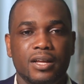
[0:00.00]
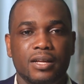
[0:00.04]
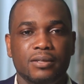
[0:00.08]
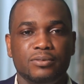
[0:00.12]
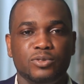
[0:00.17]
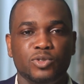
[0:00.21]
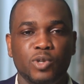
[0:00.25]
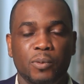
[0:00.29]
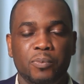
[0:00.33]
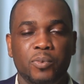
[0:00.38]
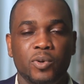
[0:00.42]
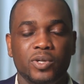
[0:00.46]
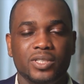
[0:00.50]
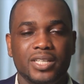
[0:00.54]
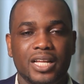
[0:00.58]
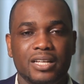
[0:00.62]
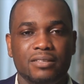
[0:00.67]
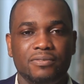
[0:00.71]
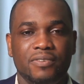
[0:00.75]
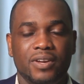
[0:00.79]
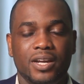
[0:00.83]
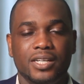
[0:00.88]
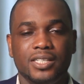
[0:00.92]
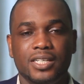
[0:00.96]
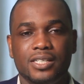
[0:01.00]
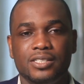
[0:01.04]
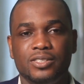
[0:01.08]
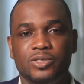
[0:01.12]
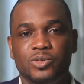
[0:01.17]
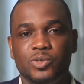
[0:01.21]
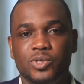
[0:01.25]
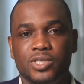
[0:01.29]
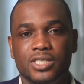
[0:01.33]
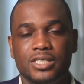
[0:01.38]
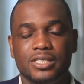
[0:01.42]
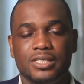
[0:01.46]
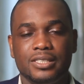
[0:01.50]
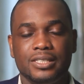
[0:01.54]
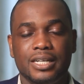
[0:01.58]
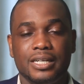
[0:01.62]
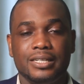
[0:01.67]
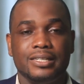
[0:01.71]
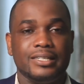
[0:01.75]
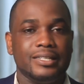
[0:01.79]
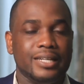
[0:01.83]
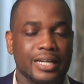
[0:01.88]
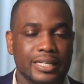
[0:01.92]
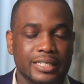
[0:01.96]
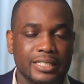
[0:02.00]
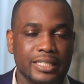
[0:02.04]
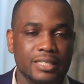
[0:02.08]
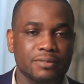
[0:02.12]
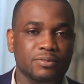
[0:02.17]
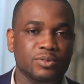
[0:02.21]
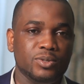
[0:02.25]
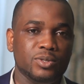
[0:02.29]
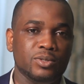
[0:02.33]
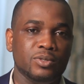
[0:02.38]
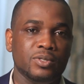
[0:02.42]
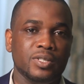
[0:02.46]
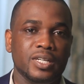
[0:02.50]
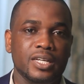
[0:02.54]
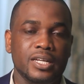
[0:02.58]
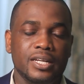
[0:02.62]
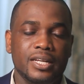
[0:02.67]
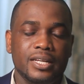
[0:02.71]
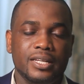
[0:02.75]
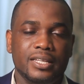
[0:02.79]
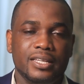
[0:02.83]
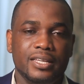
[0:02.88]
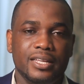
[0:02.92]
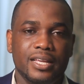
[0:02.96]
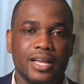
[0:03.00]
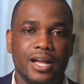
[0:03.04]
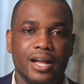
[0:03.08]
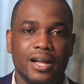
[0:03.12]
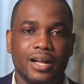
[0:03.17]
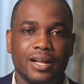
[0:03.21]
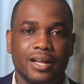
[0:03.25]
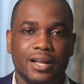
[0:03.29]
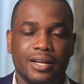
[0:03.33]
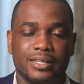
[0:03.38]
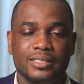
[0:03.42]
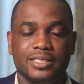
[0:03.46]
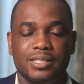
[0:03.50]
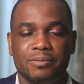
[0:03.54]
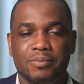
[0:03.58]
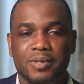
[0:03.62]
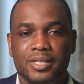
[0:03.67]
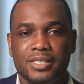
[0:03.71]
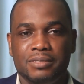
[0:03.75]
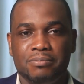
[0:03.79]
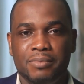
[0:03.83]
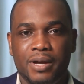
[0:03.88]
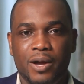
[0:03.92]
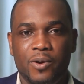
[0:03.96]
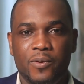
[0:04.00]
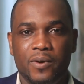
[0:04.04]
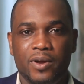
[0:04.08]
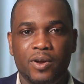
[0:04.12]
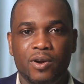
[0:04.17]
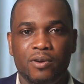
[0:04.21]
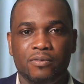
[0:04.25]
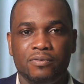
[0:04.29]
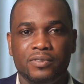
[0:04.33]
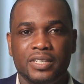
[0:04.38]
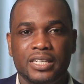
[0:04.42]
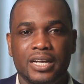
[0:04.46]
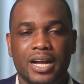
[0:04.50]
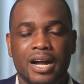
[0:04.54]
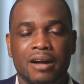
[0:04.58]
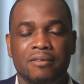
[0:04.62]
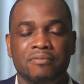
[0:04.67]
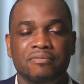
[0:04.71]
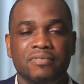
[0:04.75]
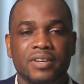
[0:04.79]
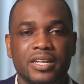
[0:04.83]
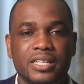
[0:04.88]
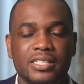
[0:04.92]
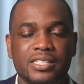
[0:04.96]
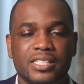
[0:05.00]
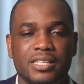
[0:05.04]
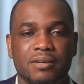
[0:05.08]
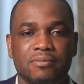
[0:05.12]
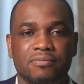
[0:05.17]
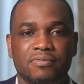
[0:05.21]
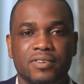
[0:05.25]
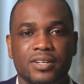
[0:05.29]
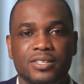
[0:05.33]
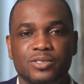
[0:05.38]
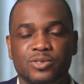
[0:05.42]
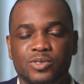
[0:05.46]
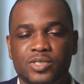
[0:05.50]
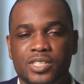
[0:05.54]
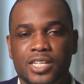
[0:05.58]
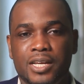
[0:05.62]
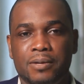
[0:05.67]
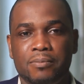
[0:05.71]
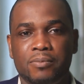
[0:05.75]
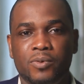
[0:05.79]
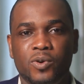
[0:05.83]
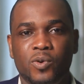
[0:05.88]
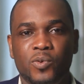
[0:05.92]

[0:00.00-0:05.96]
support that financial institutions can give to their customers by way of availing some funds to them,